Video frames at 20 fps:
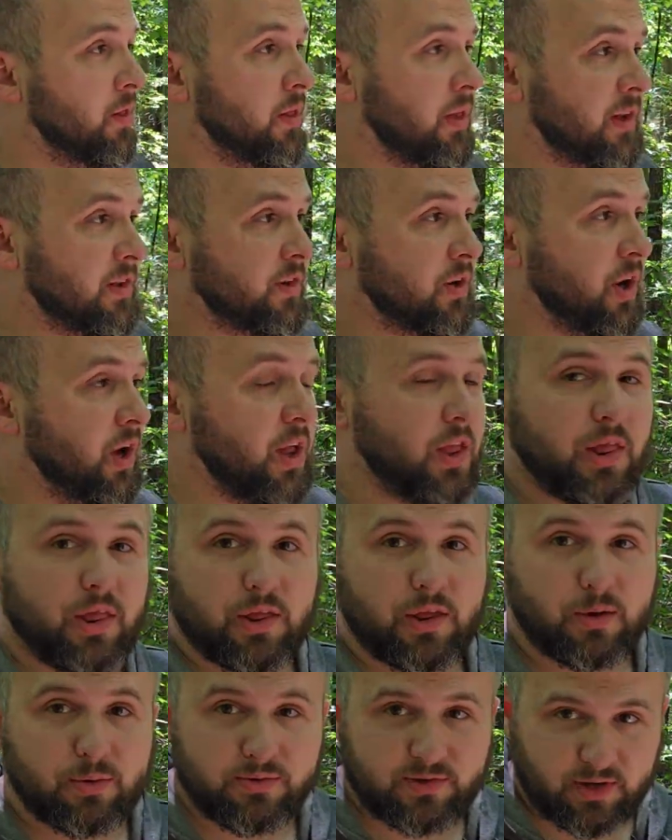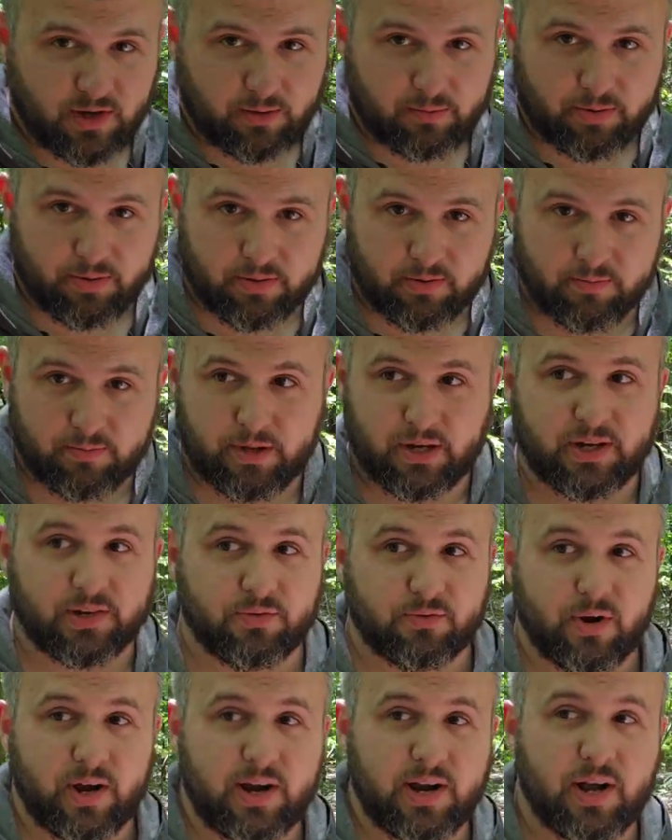Let's cut those up,
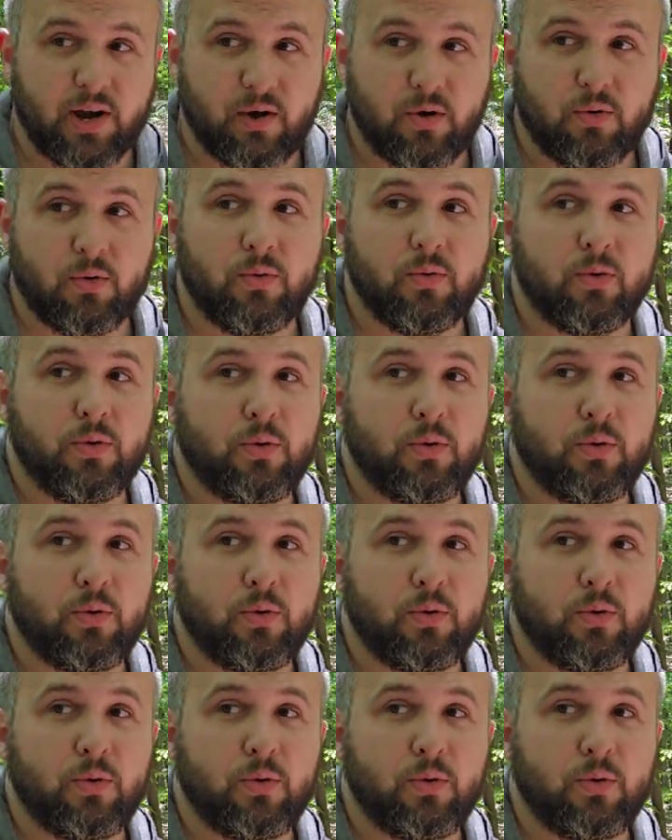because right now